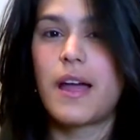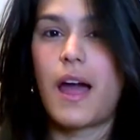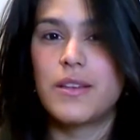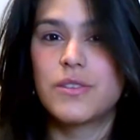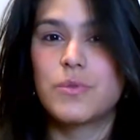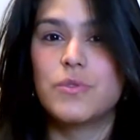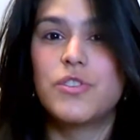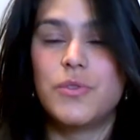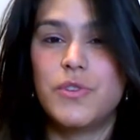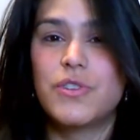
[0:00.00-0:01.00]
high school
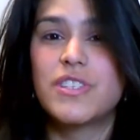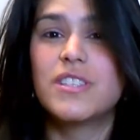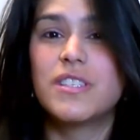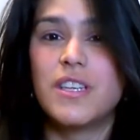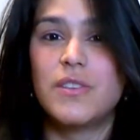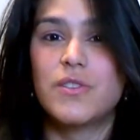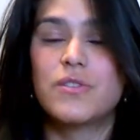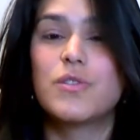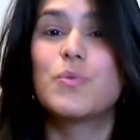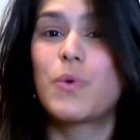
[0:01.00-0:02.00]
juniors and
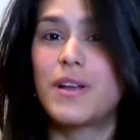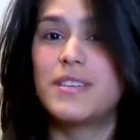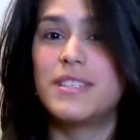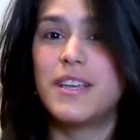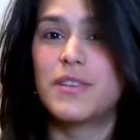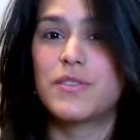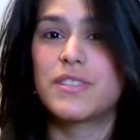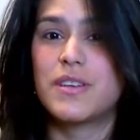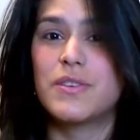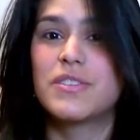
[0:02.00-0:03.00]
seniors who want to take their
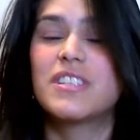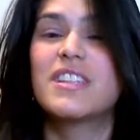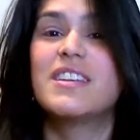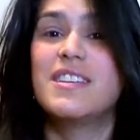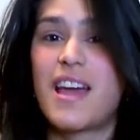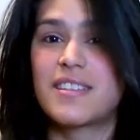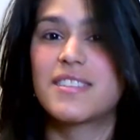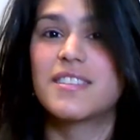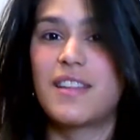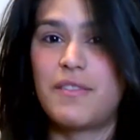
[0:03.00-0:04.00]
skills to the
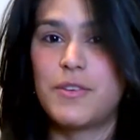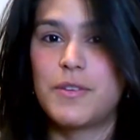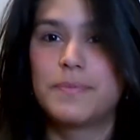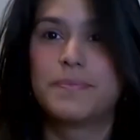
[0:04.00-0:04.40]
next level.